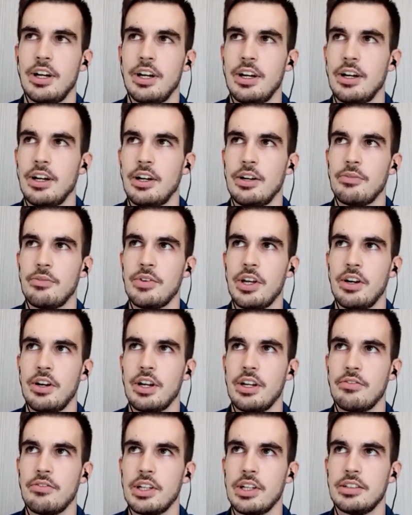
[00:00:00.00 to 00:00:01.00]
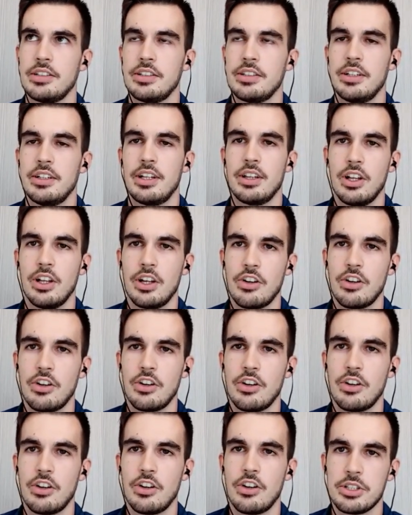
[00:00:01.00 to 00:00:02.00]
we are invested in a lot of
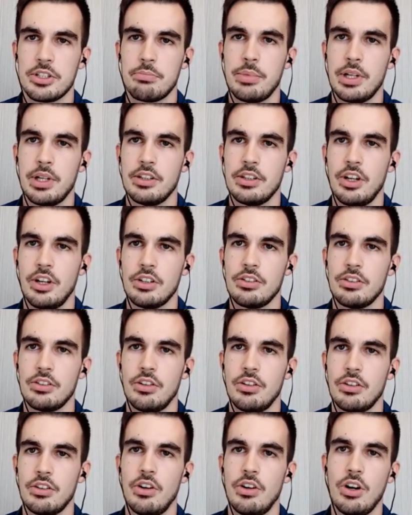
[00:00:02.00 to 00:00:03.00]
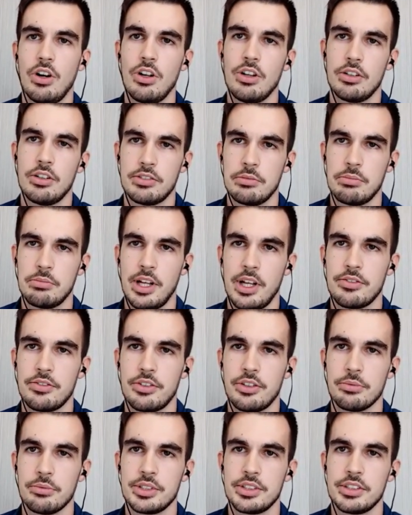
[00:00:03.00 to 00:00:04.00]
platforms, but not on all of the
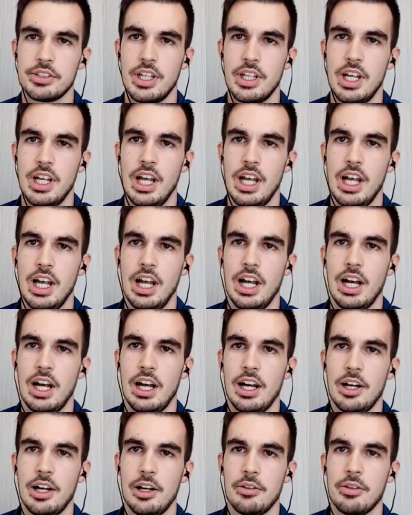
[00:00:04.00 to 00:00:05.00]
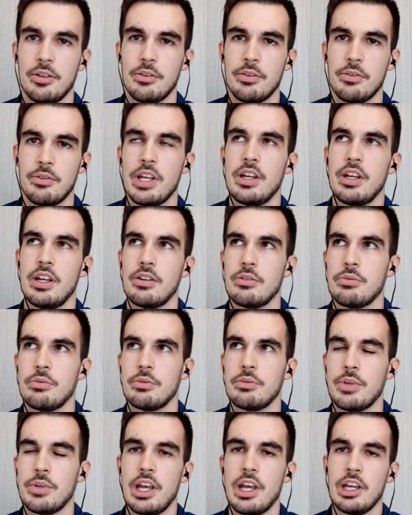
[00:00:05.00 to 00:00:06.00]
platforms.
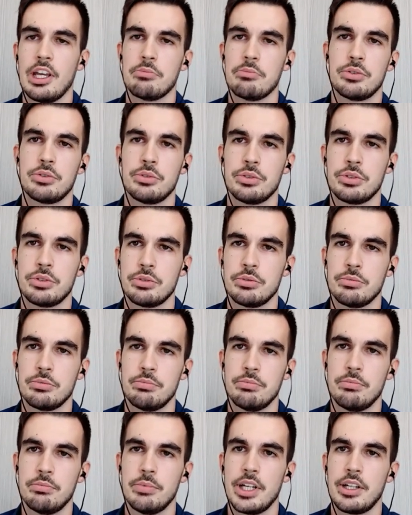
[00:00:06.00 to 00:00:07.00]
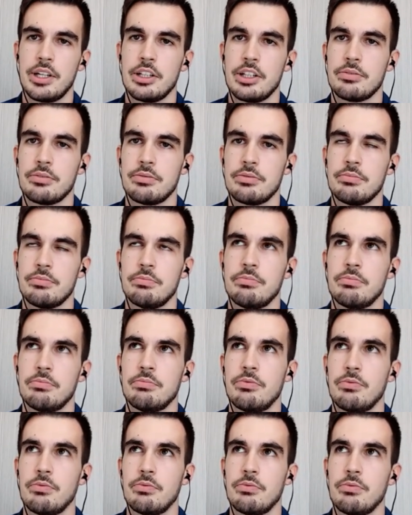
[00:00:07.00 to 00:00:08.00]
We aim to make it
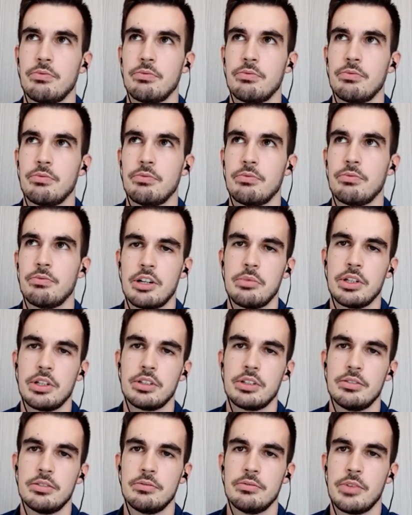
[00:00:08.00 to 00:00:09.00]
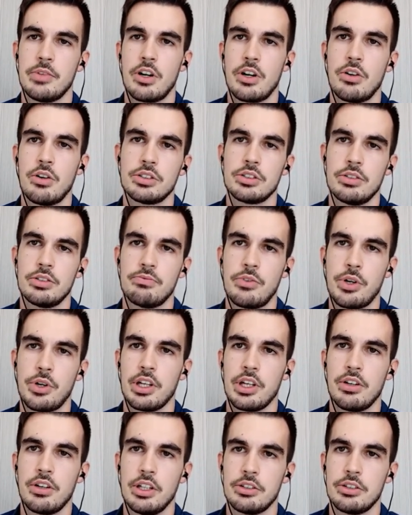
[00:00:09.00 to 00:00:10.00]
more clear, but we are also
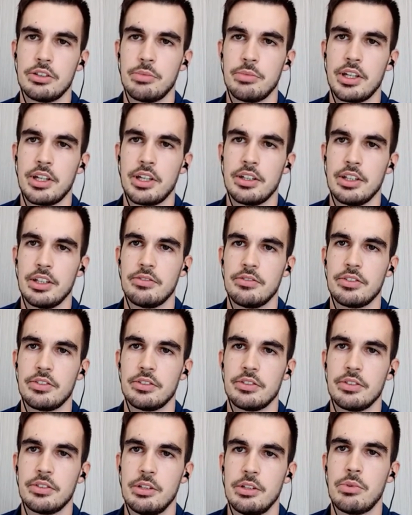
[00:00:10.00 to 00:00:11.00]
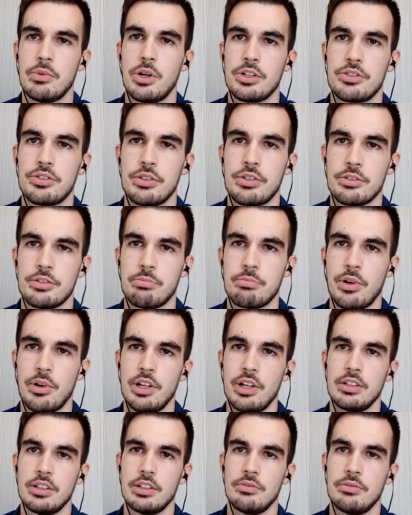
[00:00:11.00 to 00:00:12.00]
working on it to make it even more
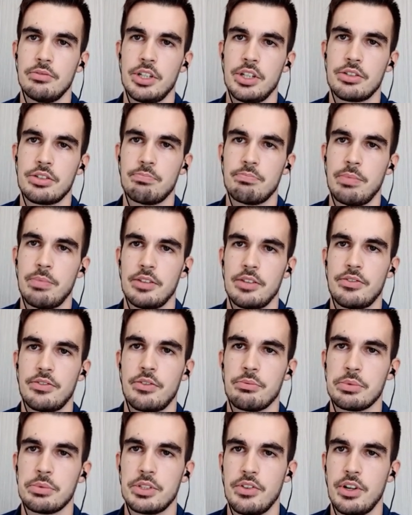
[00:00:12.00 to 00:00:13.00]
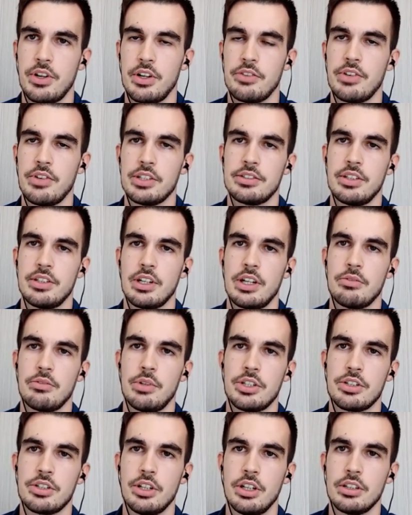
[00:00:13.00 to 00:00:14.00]
transparent in which platforms we are investing and
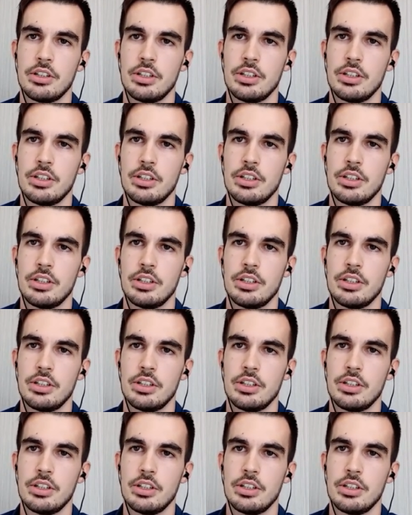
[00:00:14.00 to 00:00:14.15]
which not.